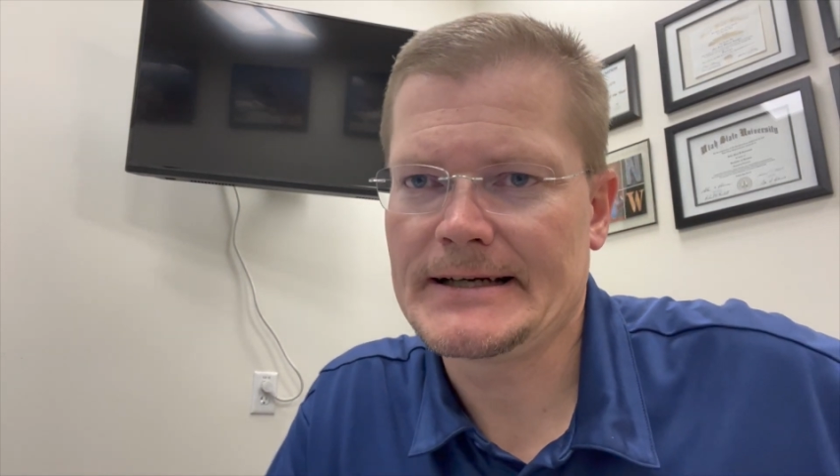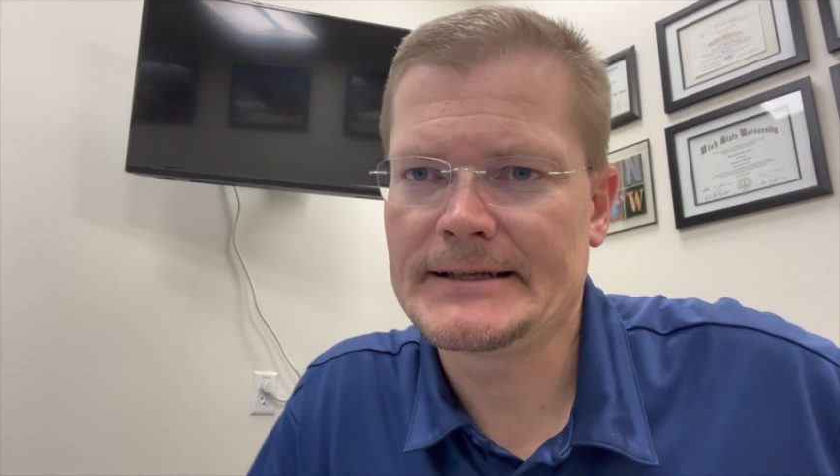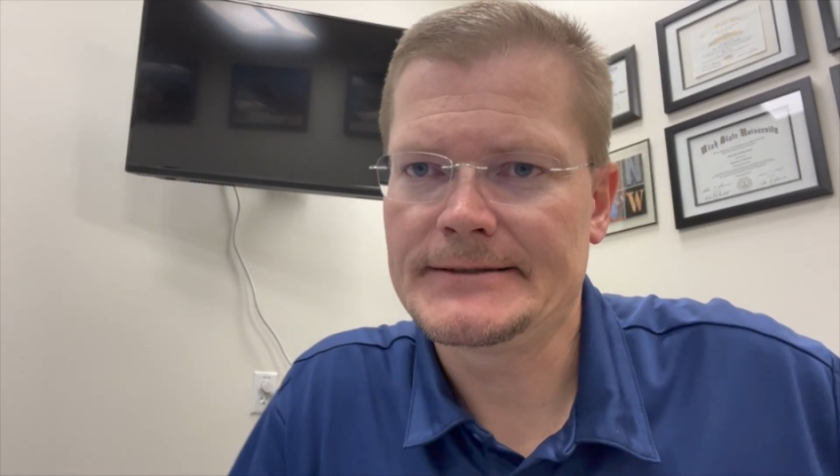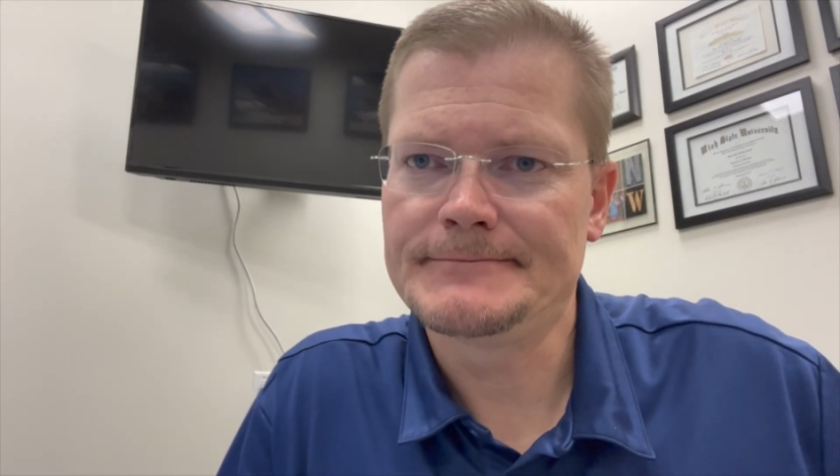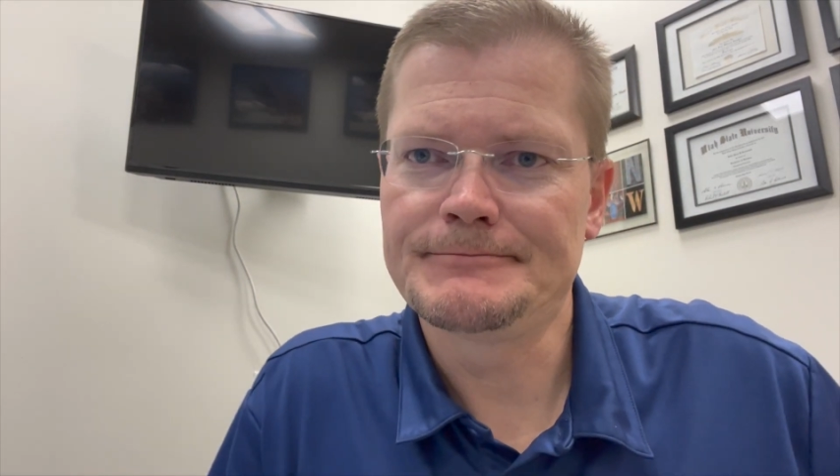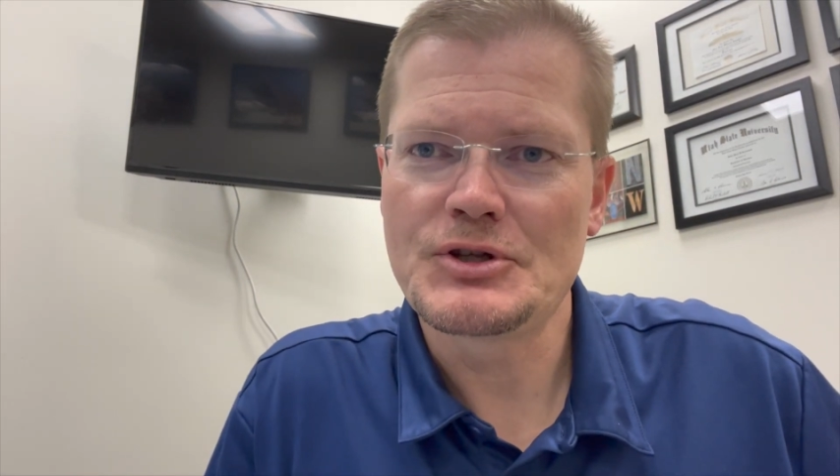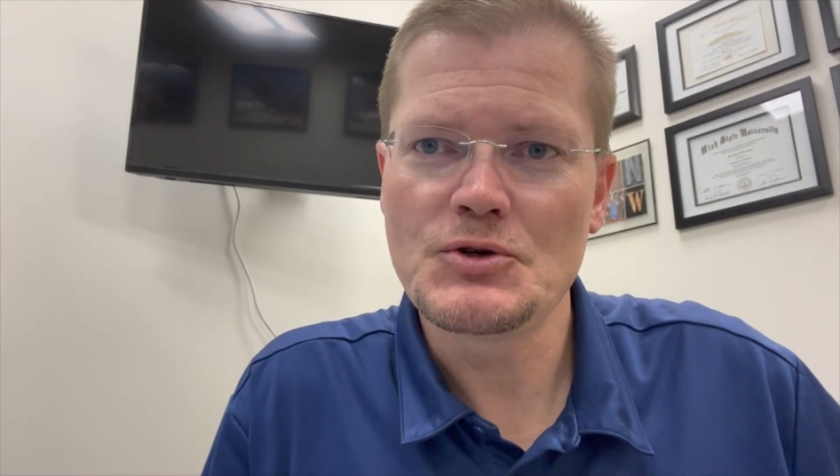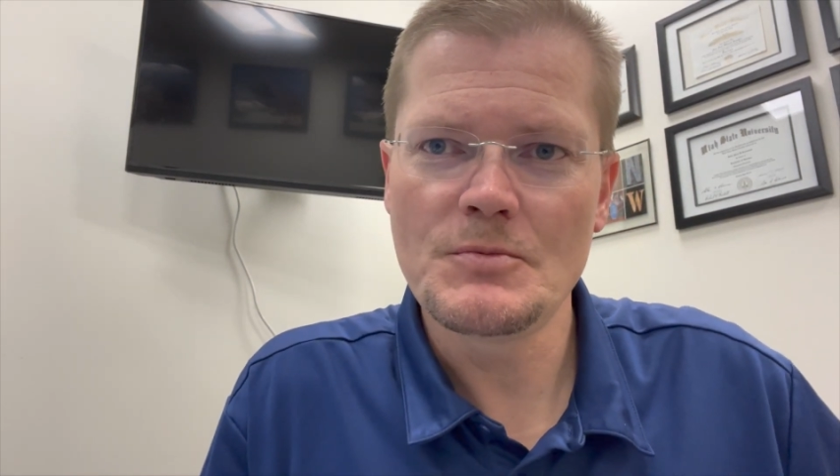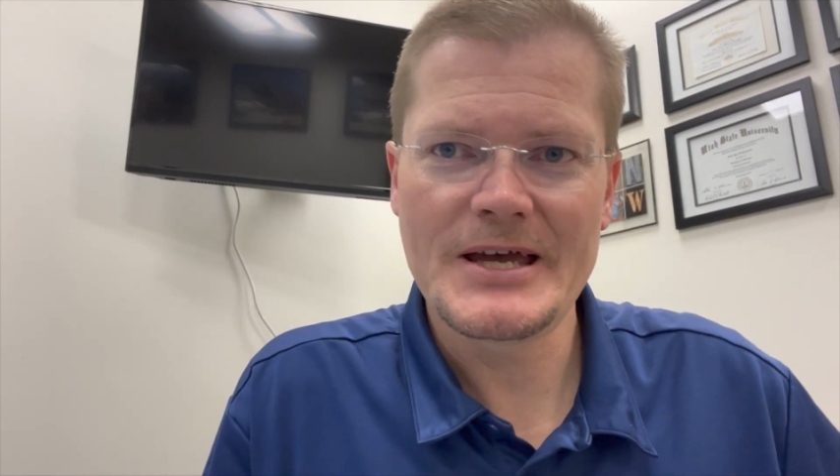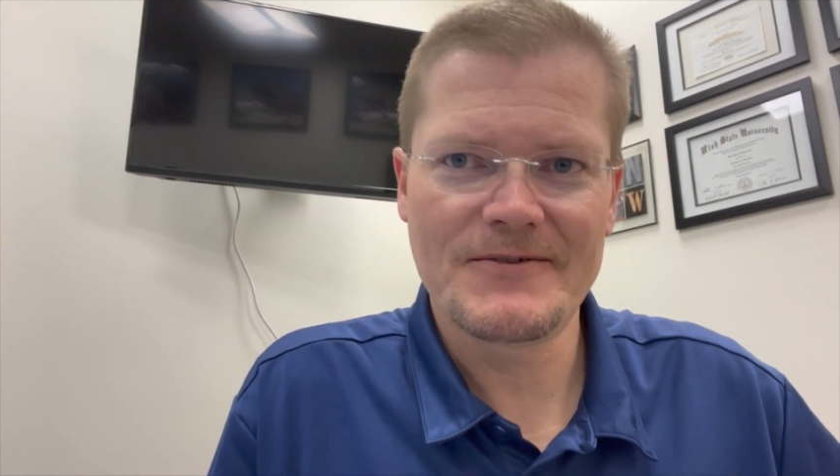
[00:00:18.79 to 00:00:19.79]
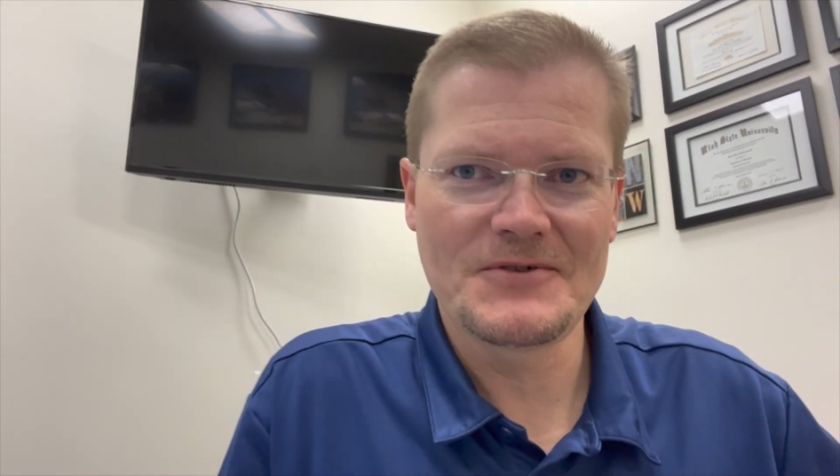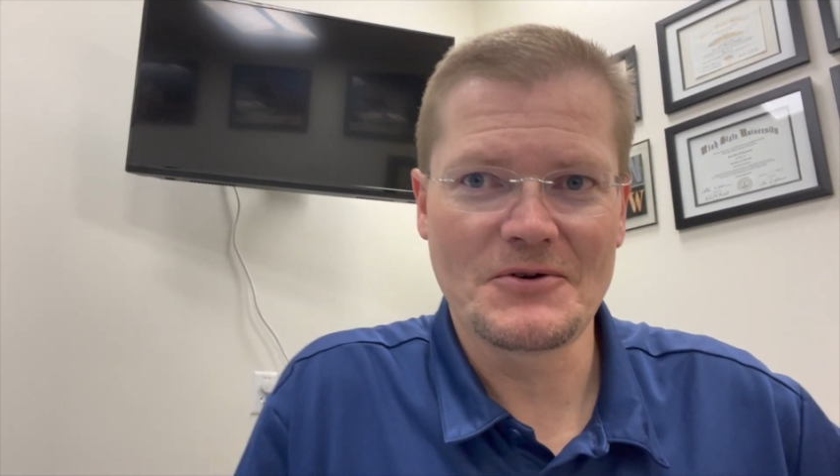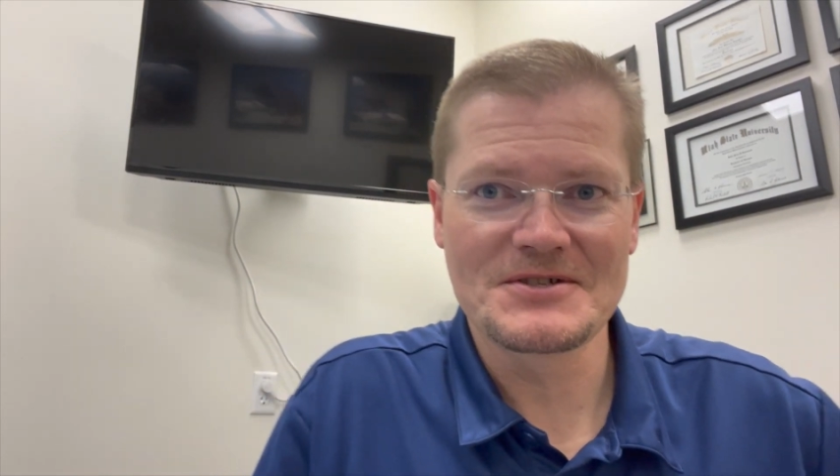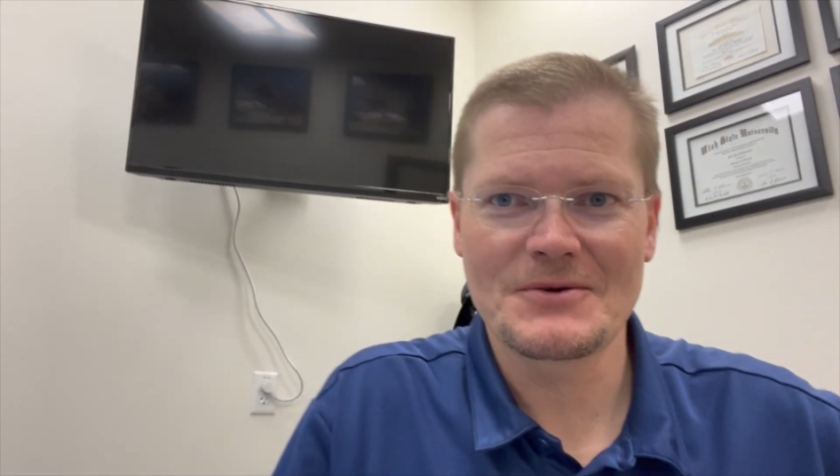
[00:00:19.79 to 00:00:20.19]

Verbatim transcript: Um, you may have noticed